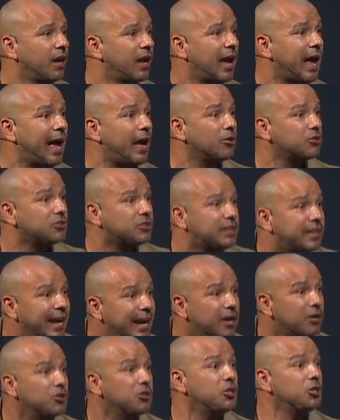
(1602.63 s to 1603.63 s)
How
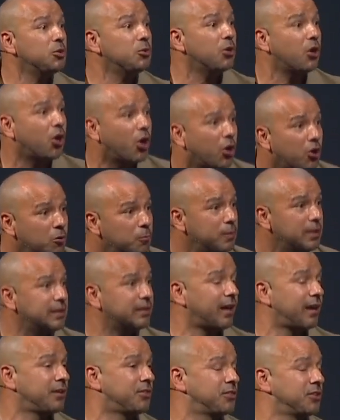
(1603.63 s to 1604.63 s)
dare you hurt me
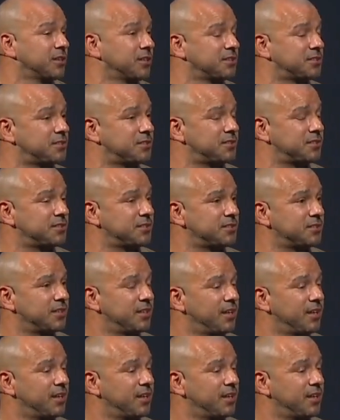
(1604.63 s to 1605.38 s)
like this?